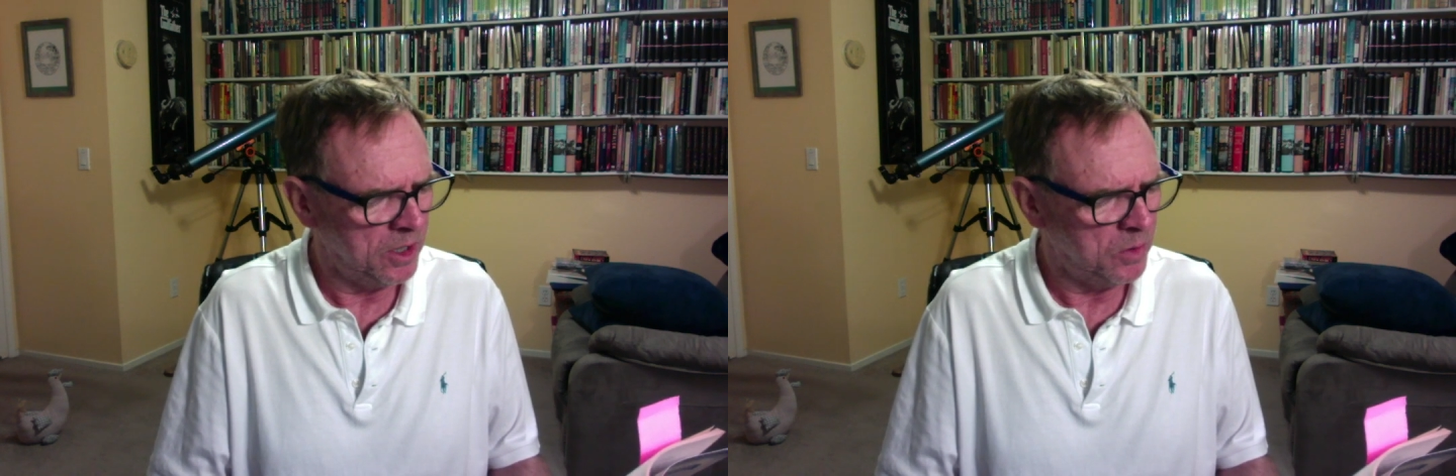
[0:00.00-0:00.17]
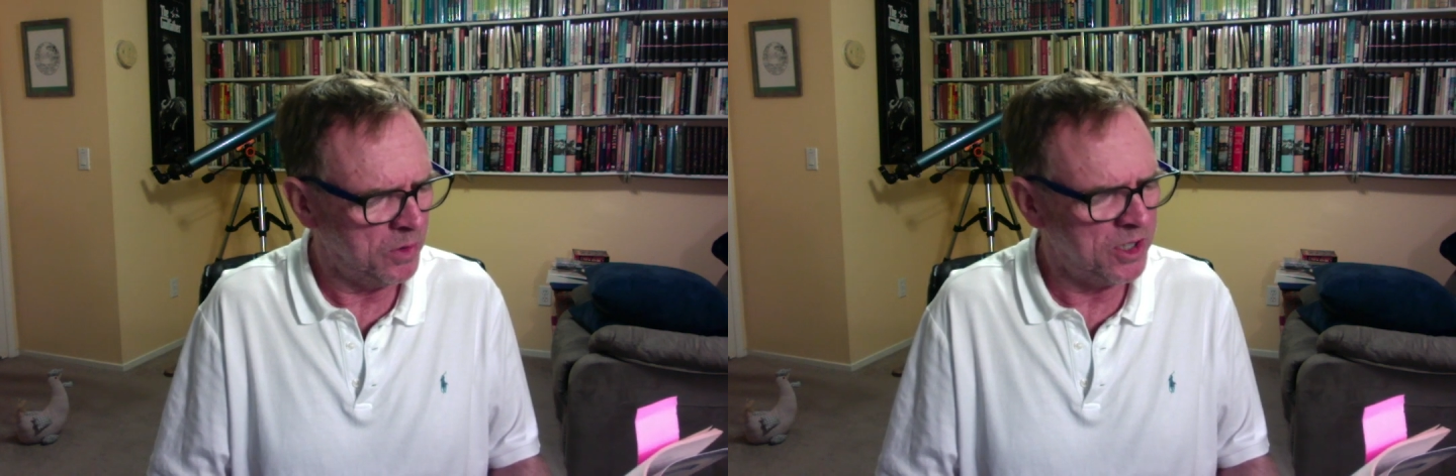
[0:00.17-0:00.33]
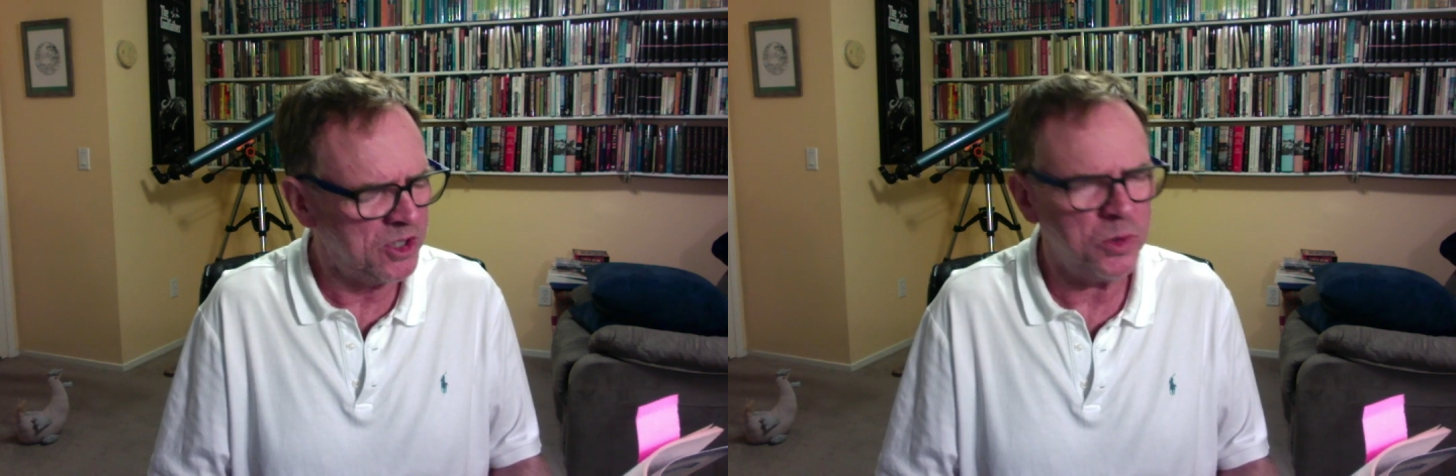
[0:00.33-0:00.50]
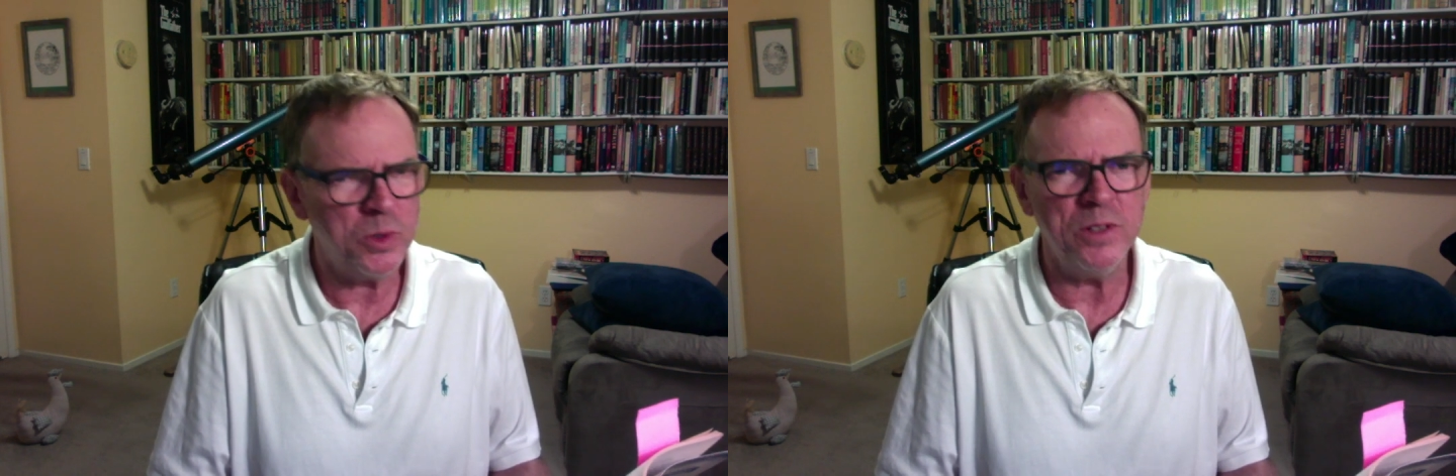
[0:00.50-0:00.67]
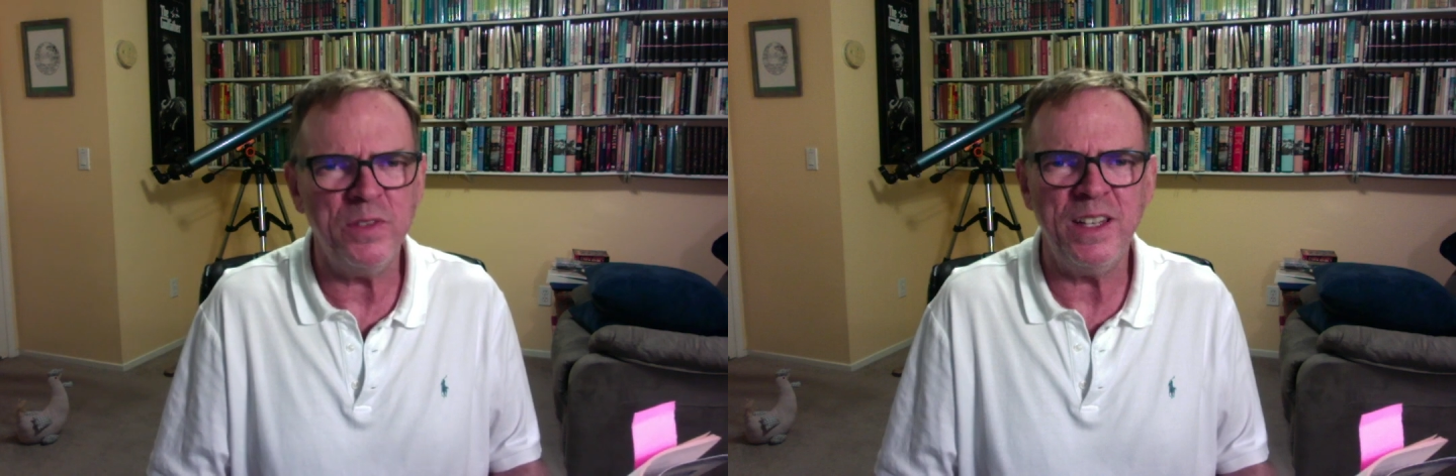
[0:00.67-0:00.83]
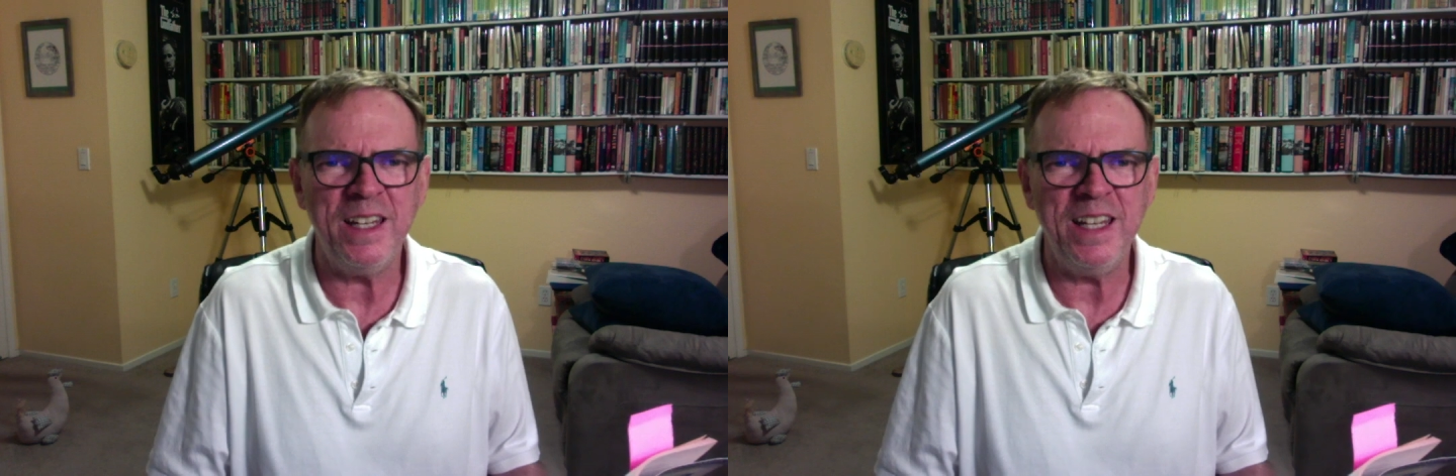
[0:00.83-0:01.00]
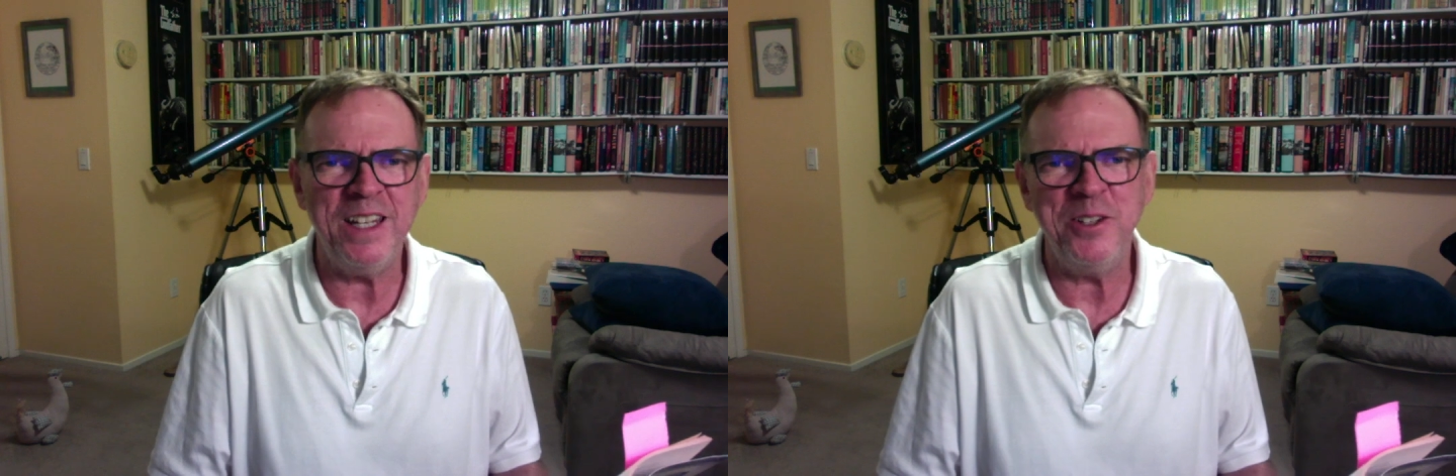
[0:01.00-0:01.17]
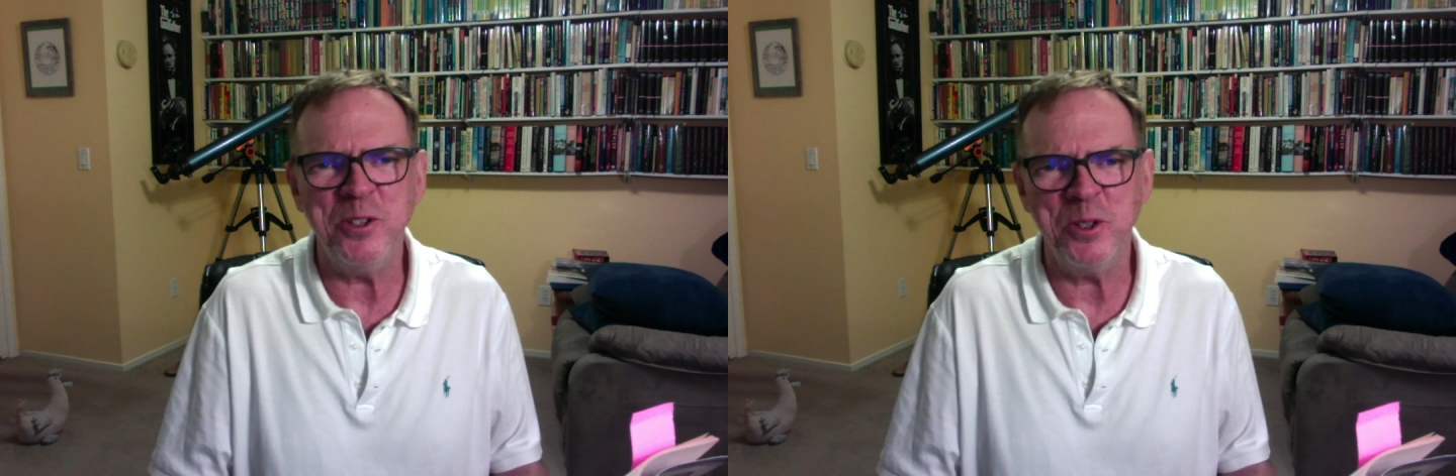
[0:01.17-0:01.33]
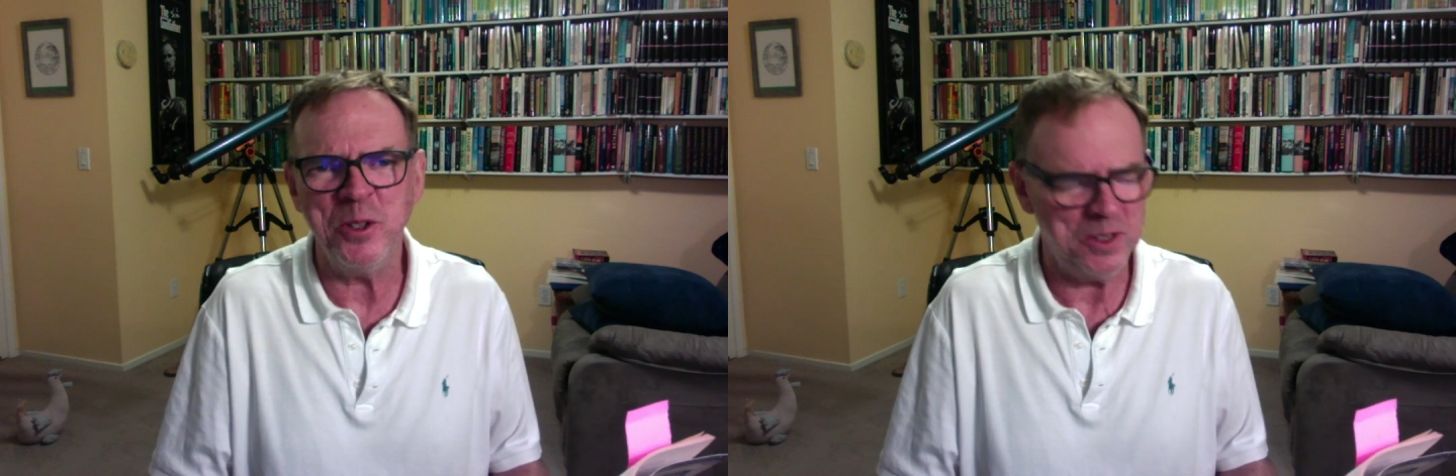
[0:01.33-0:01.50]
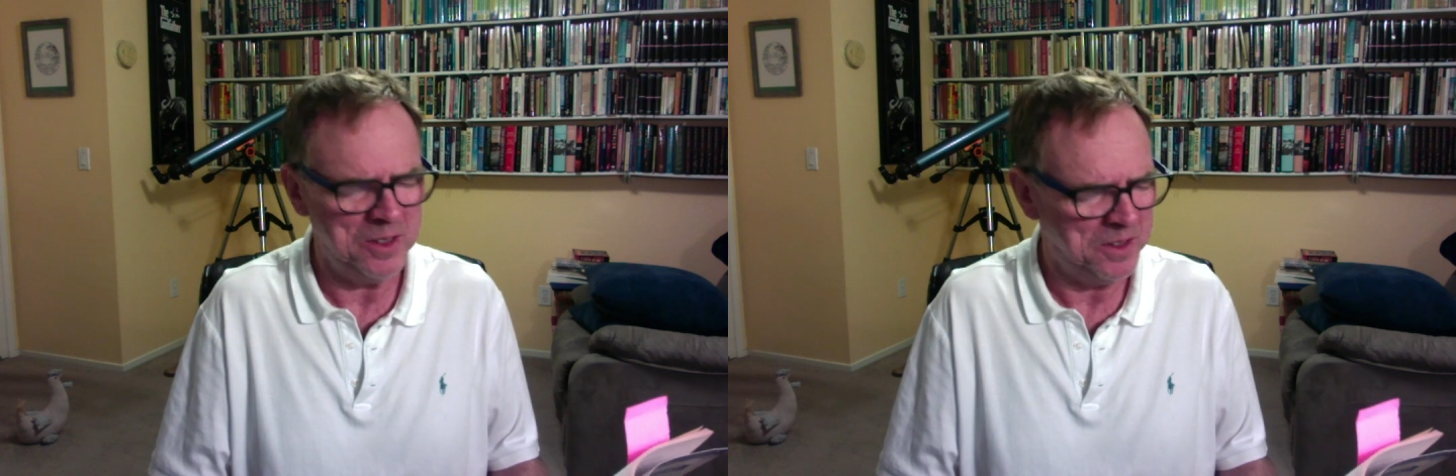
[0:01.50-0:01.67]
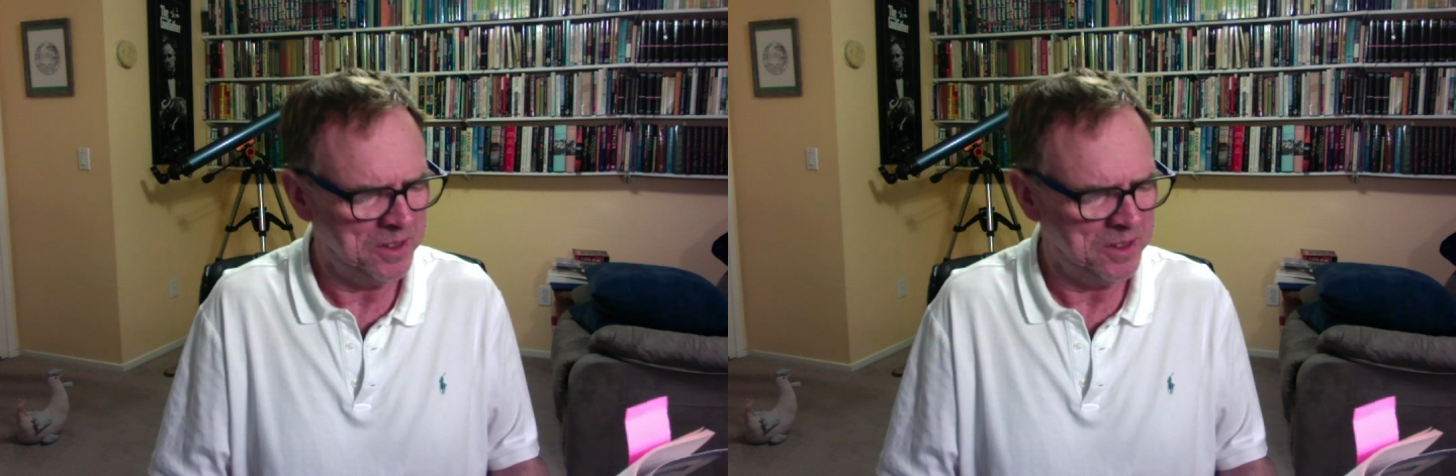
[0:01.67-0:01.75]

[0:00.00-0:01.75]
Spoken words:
with a sort of inert